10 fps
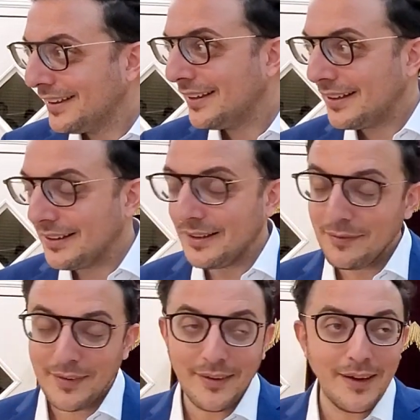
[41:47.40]
and then
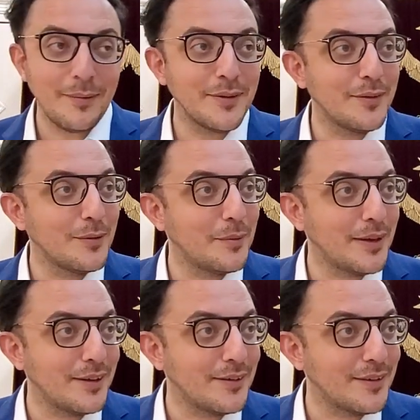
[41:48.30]
figure out what to do
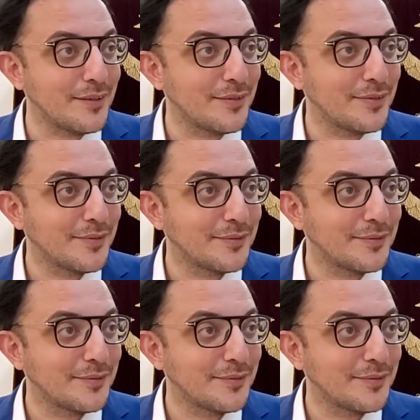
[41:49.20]
about it yourself.